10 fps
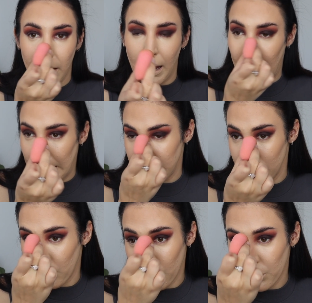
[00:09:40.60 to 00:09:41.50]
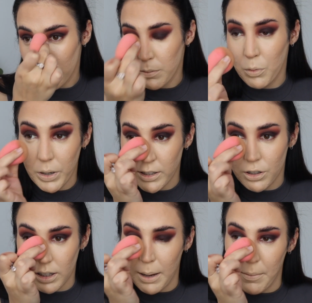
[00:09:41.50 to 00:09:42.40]
and autumn and
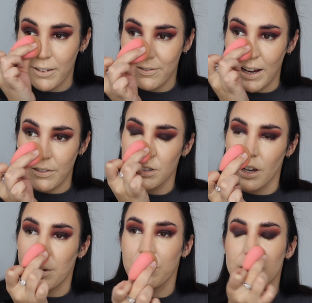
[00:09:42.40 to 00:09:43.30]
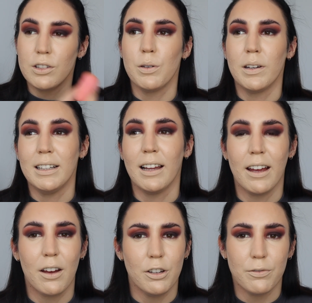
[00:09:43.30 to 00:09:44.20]
winter are like my favourite times to do any
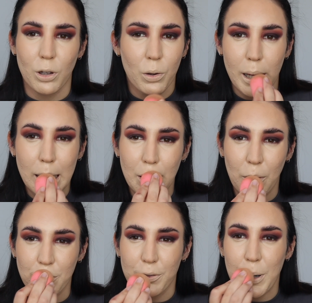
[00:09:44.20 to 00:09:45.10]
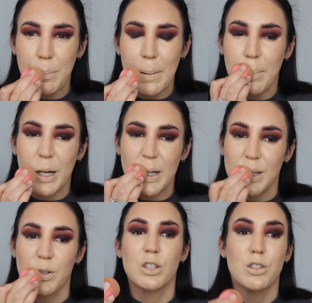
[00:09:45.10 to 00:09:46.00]
like vlogging or filming because
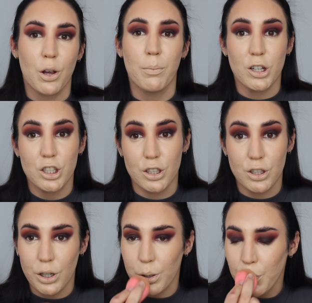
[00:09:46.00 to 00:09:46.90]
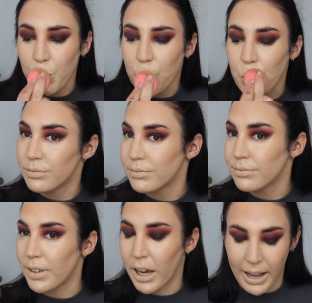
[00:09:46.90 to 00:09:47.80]
there is so much to do.
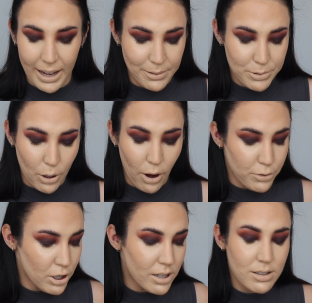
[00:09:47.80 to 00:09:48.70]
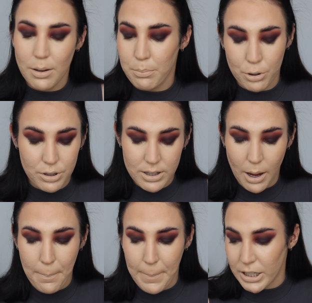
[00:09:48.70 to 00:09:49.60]
Okay, so I've just bronzed
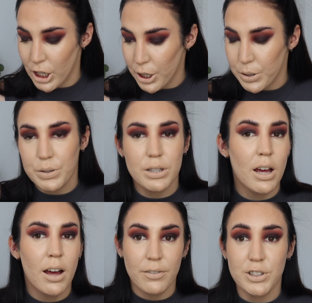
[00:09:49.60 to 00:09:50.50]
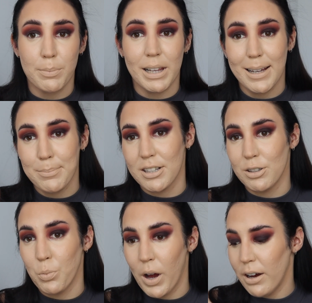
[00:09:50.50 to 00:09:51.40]
up my nose, done my lips
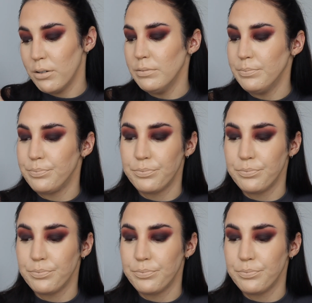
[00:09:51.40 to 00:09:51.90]
as well.